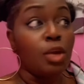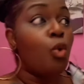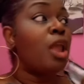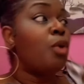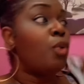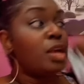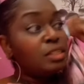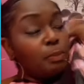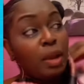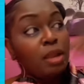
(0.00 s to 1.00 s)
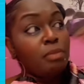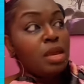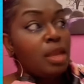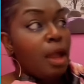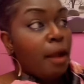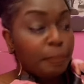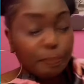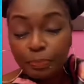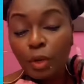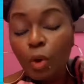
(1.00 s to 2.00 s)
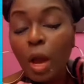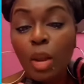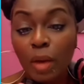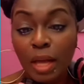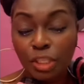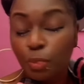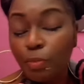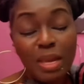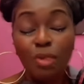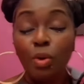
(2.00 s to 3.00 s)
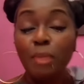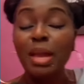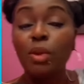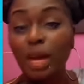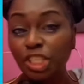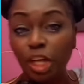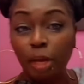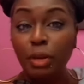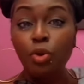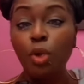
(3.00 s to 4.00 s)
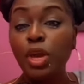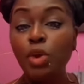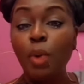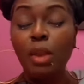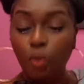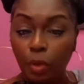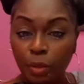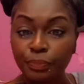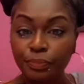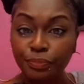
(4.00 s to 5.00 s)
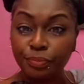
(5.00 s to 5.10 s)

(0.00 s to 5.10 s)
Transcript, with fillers: The whole of when you see on the media, I look at me know me I look at check. Me know where you are look.